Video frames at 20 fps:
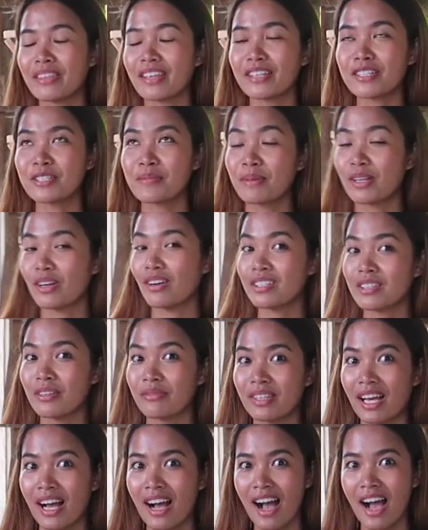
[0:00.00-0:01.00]
think it's because
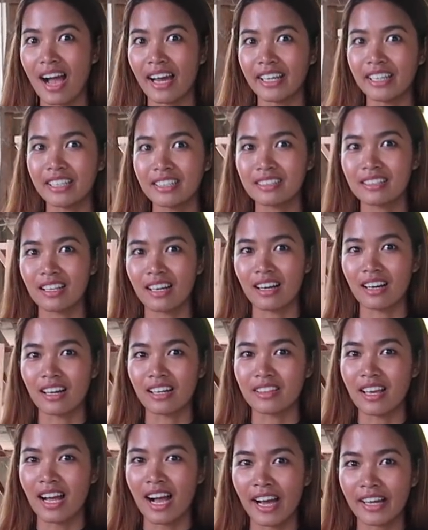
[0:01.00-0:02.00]
of the height.
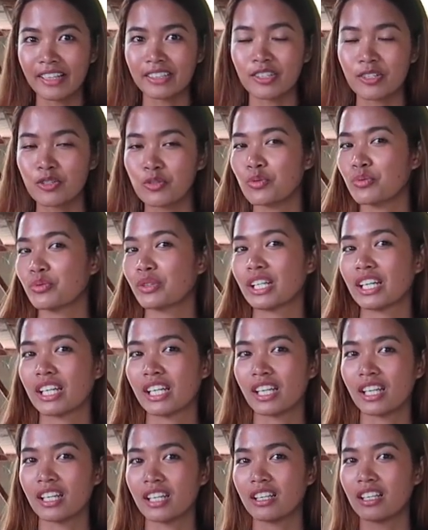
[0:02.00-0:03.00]
The height is
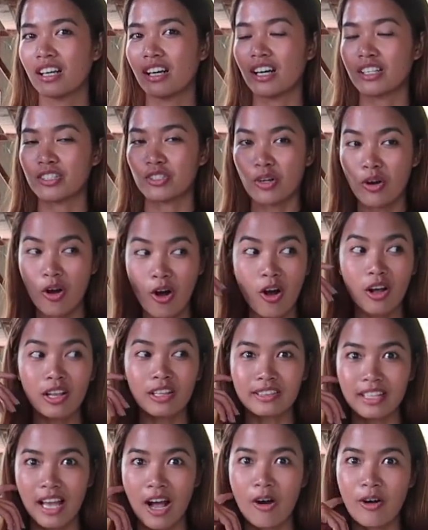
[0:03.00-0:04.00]
really
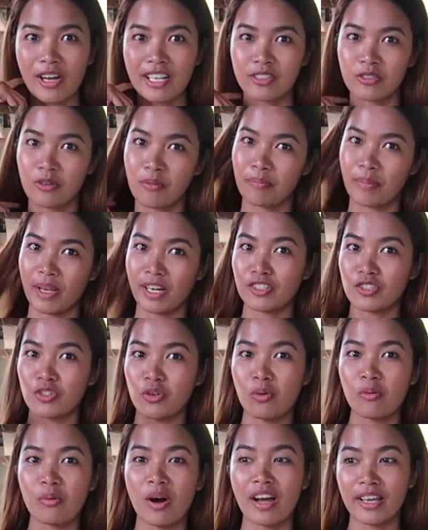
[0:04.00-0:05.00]
tall now as compared
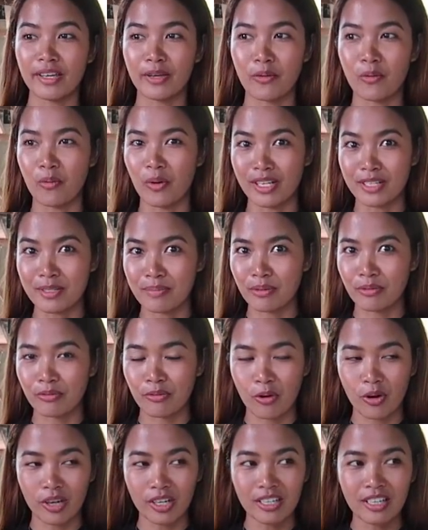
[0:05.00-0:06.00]
to what it was
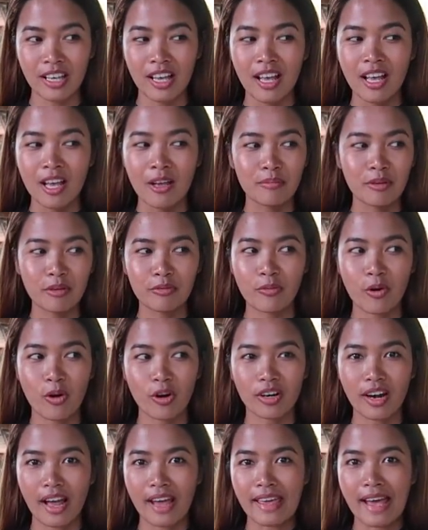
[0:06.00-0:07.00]
before.
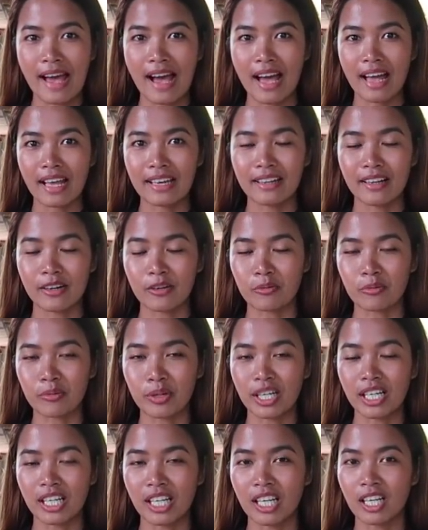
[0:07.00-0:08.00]
Before I had a
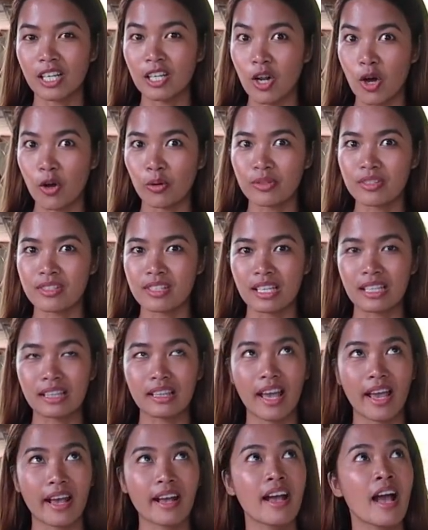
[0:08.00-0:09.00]
really low
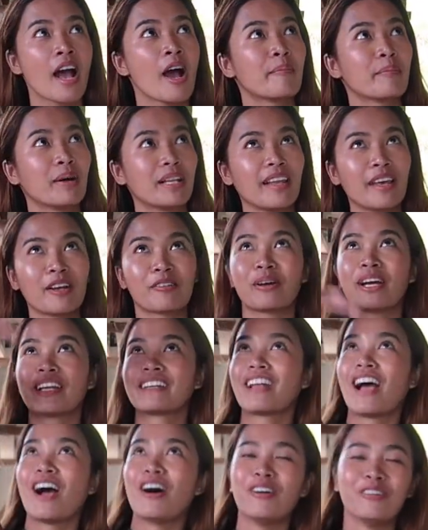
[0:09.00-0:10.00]
ceiling, but like right
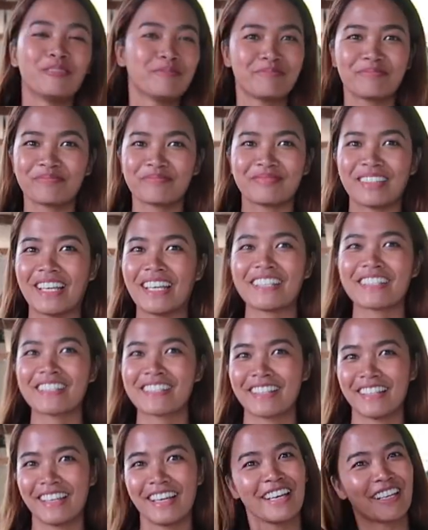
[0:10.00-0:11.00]
now,
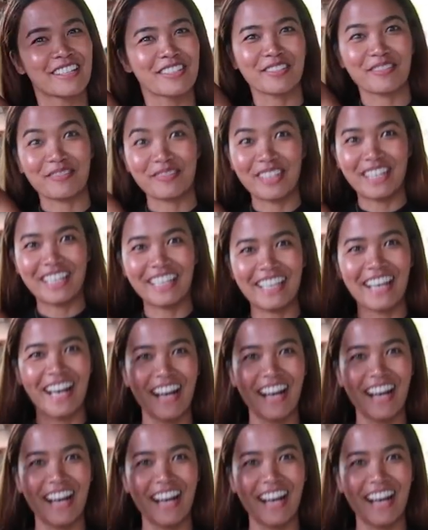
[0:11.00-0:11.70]
it's really